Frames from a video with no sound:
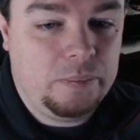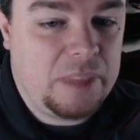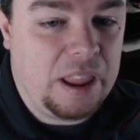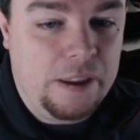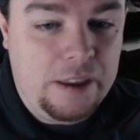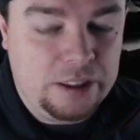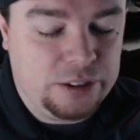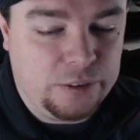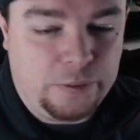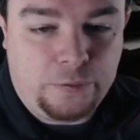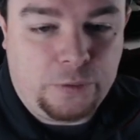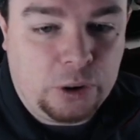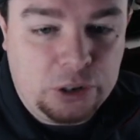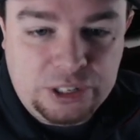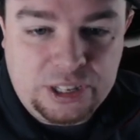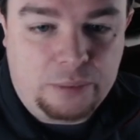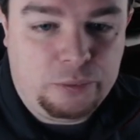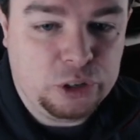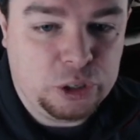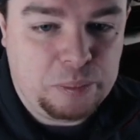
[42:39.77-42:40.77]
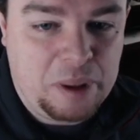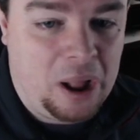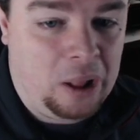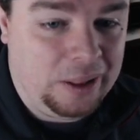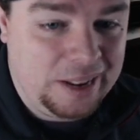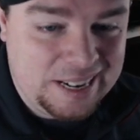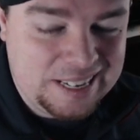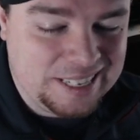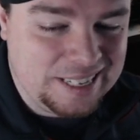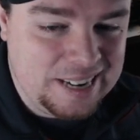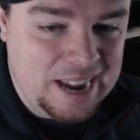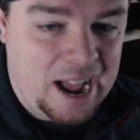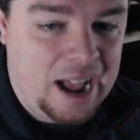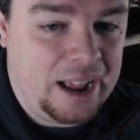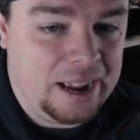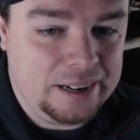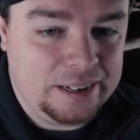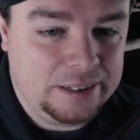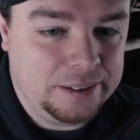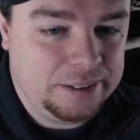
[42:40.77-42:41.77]
it's a first level spell. It is
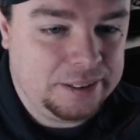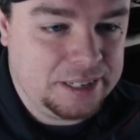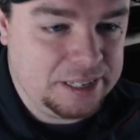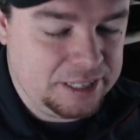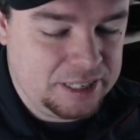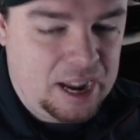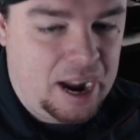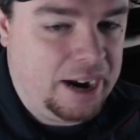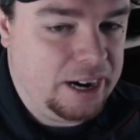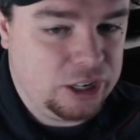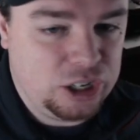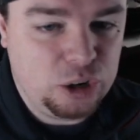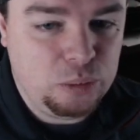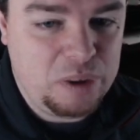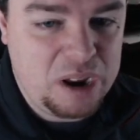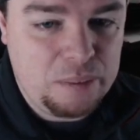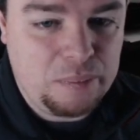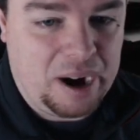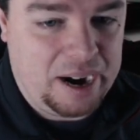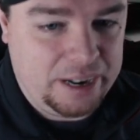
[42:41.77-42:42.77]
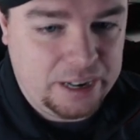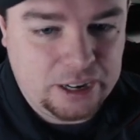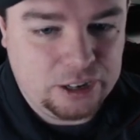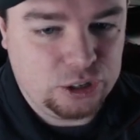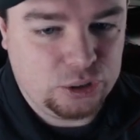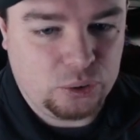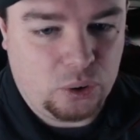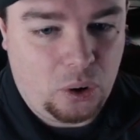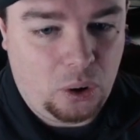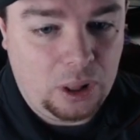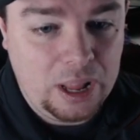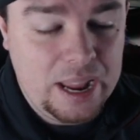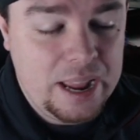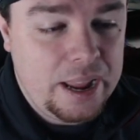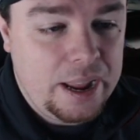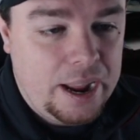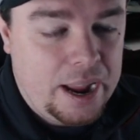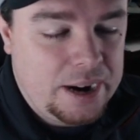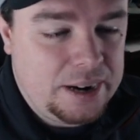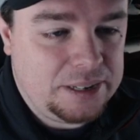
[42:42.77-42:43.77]
not designed to be mind control.
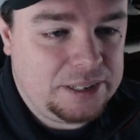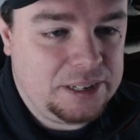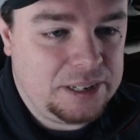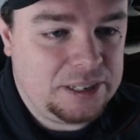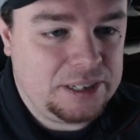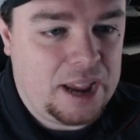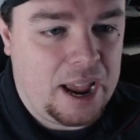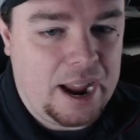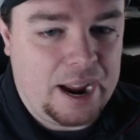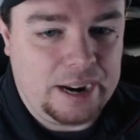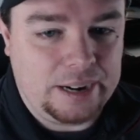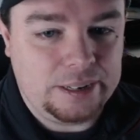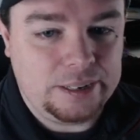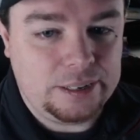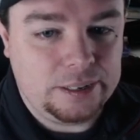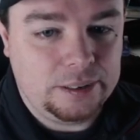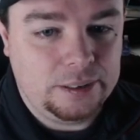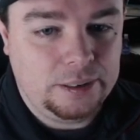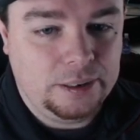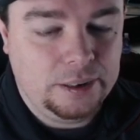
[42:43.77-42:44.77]
It is designed